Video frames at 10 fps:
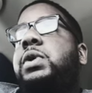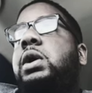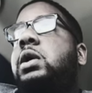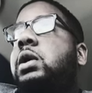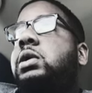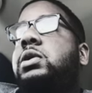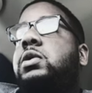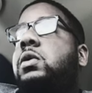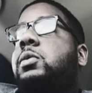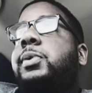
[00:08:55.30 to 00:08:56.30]
literally
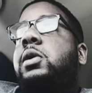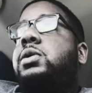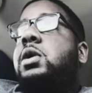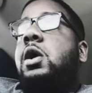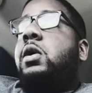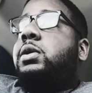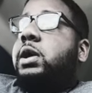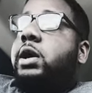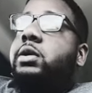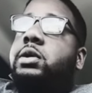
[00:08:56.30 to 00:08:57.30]
score in the post all
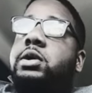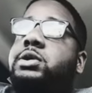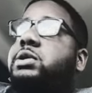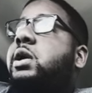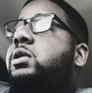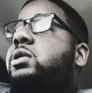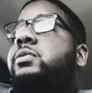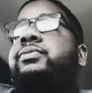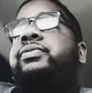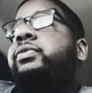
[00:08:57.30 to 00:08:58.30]
night, hook shots.
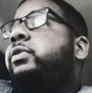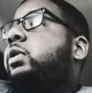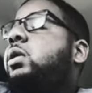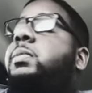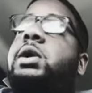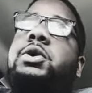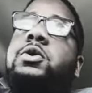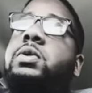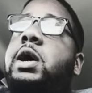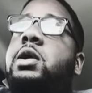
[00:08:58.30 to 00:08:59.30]
I mean,
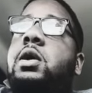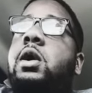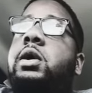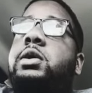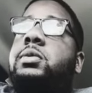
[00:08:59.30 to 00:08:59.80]
dude had it all in his